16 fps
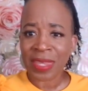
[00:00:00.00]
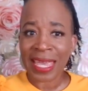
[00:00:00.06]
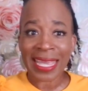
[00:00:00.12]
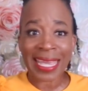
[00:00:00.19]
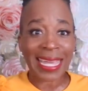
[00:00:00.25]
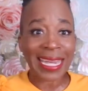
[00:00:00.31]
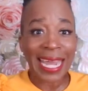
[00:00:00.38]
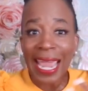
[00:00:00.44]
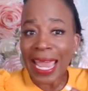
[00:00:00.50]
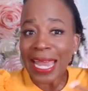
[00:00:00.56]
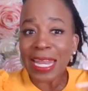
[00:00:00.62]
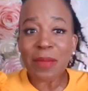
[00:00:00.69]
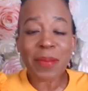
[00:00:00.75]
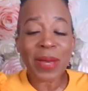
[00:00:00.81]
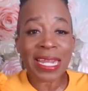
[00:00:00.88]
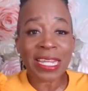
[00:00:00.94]
Can
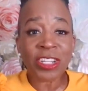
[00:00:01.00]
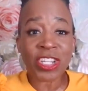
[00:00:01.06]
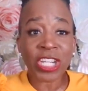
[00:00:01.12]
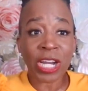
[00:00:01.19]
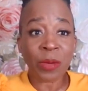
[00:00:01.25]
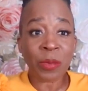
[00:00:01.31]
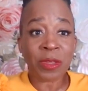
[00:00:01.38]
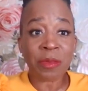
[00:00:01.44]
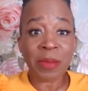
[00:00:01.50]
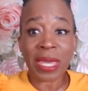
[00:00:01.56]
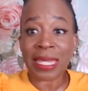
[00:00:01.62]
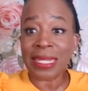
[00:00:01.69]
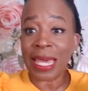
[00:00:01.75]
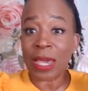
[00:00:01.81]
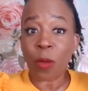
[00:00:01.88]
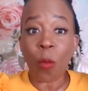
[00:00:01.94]
anybody share with me,
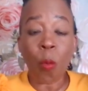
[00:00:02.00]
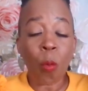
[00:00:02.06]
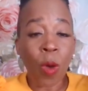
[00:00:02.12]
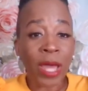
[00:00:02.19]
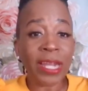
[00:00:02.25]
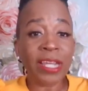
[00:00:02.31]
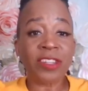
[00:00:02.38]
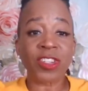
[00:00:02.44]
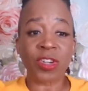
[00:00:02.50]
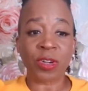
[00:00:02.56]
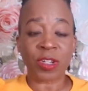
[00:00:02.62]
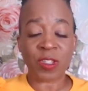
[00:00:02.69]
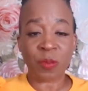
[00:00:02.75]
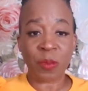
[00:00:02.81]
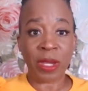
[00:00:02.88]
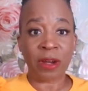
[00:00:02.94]
like, what is your
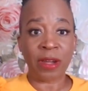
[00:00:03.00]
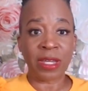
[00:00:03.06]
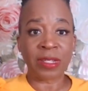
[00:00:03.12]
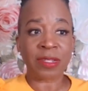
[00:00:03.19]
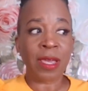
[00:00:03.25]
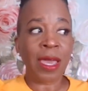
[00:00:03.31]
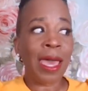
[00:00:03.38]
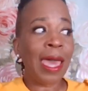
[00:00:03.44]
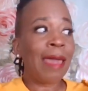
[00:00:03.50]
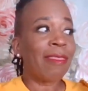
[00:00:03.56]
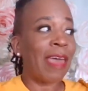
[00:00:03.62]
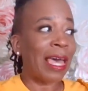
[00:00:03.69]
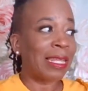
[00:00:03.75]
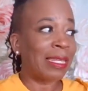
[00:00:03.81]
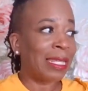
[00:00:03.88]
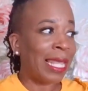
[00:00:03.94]
experience
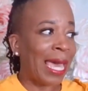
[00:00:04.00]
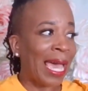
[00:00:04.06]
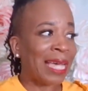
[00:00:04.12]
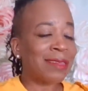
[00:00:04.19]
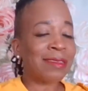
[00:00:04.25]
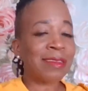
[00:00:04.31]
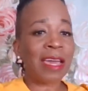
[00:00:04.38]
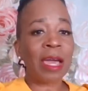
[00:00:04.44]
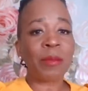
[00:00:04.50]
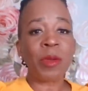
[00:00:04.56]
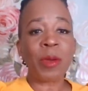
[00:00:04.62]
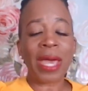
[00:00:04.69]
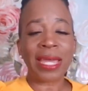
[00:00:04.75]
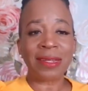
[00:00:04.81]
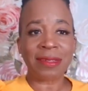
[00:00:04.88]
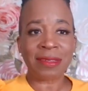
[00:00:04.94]
that last time you
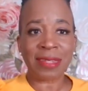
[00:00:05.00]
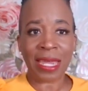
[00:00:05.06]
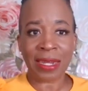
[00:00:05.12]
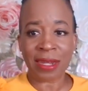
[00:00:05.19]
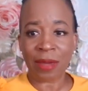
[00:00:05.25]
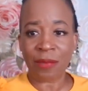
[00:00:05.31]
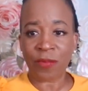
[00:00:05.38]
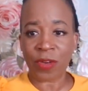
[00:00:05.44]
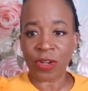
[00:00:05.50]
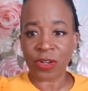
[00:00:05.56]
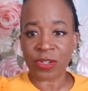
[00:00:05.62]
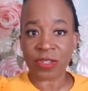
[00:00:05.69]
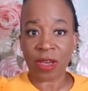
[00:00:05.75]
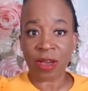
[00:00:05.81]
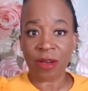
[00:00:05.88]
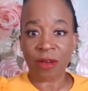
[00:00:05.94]
had to stand up for
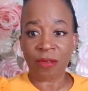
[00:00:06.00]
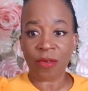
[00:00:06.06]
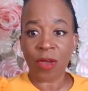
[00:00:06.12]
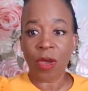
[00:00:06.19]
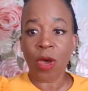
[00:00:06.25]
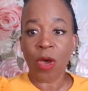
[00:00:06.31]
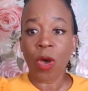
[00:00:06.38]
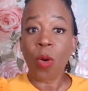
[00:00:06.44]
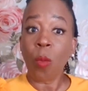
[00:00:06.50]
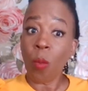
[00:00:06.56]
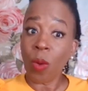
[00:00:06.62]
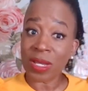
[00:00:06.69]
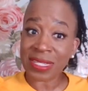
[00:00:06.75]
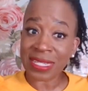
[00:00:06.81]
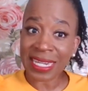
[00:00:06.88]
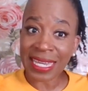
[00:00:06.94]
yourself?
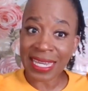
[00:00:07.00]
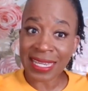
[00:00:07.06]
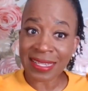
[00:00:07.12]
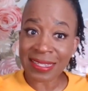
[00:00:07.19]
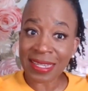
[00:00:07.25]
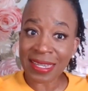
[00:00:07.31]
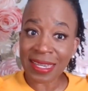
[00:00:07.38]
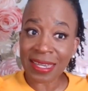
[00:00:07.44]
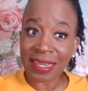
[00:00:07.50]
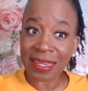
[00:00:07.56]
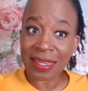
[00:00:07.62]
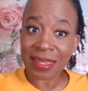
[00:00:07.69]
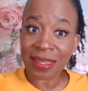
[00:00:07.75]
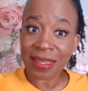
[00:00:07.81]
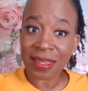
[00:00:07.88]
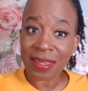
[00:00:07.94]
Was it easy?
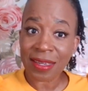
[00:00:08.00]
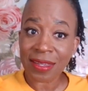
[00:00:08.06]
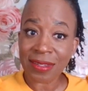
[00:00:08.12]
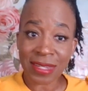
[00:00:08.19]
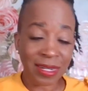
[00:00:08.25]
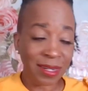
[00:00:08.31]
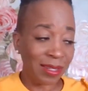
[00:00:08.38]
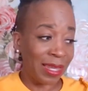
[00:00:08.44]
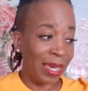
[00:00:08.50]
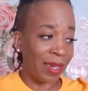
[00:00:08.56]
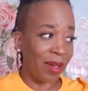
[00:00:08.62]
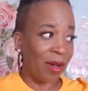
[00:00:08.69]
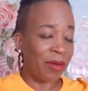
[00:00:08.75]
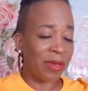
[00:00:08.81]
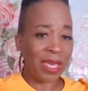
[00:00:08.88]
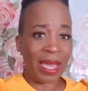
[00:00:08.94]
Did it like,
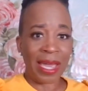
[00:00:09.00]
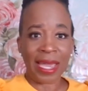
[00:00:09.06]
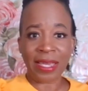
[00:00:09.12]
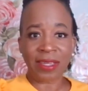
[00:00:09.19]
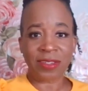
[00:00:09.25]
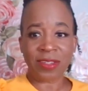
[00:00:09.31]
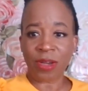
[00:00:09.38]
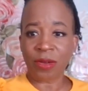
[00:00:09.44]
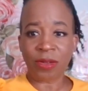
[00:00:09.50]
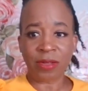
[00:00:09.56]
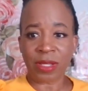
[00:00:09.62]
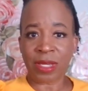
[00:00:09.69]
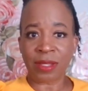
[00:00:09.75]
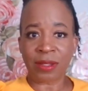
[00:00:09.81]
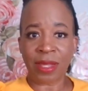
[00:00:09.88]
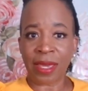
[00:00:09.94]
oh yeah, I could
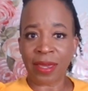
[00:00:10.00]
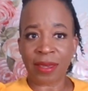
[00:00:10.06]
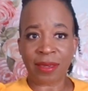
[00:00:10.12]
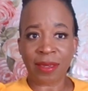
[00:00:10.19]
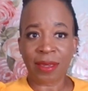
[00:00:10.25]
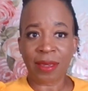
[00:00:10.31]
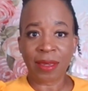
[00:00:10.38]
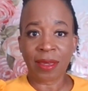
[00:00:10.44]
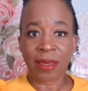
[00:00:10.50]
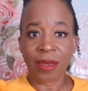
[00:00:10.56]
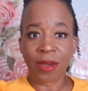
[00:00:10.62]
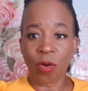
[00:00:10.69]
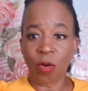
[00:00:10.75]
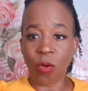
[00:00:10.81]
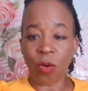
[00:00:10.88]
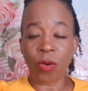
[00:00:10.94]
totally like,
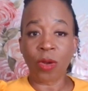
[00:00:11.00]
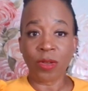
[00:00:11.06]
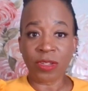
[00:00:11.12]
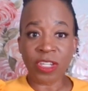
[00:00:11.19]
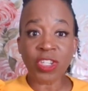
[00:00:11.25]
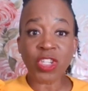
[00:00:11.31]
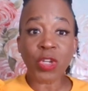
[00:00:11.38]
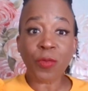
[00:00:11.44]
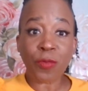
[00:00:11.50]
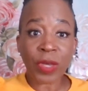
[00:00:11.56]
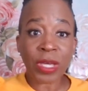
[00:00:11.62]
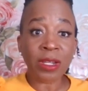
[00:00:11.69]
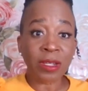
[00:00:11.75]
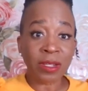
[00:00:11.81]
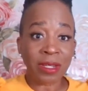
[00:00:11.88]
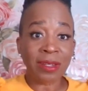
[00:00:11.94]
or did you
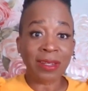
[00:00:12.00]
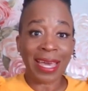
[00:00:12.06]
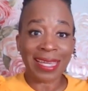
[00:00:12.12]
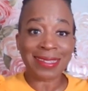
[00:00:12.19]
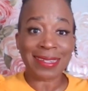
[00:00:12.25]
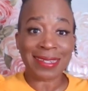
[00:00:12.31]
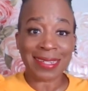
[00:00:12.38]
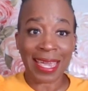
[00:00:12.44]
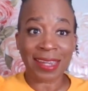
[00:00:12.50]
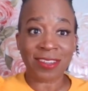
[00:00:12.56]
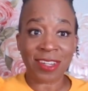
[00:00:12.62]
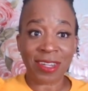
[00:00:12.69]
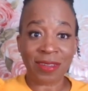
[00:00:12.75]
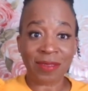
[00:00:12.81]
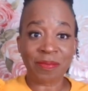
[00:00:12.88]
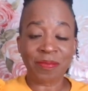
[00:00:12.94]
feel a little
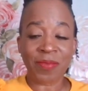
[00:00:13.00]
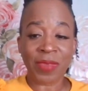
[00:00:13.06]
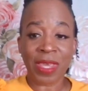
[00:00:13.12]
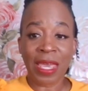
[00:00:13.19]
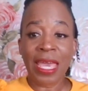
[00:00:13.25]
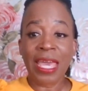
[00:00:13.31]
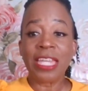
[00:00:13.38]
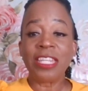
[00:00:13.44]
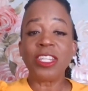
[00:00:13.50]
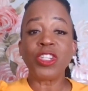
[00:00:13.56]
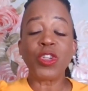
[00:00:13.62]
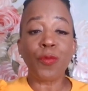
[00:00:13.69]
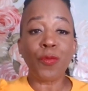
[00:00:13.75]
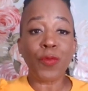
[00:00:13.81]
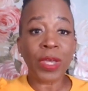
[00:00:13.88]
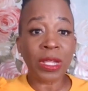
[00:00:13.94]
hesitation? Did
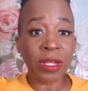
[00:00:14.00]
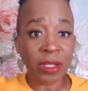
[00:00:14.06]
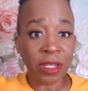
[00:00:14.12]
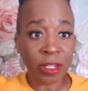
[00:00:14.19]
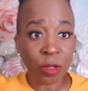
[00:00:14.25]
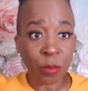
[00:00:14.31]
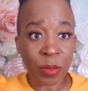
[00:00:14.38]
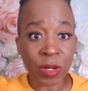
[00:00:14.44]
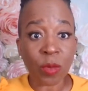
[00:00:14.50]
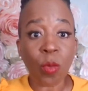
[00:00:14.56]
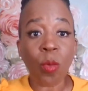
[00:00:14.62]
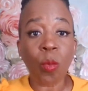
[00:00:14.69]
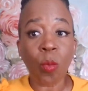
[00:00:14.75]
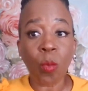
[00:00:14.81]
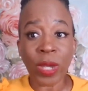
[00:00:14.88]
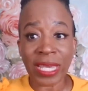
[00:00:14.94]
you feel a little bit
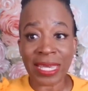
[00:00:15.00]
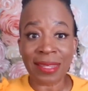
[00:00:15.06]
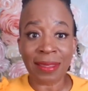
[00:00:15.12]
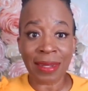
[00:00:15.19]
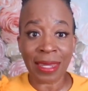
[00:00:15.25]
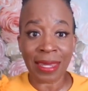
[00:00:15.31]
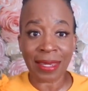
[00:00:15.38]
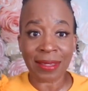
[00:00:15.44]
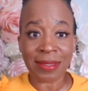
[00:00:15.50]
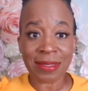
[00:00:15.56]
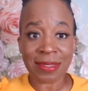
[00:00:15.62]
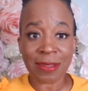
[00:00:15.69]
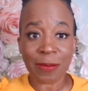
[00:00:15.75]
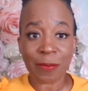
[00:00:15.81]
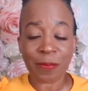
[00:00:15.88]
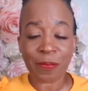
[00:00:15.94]
weak in the knees?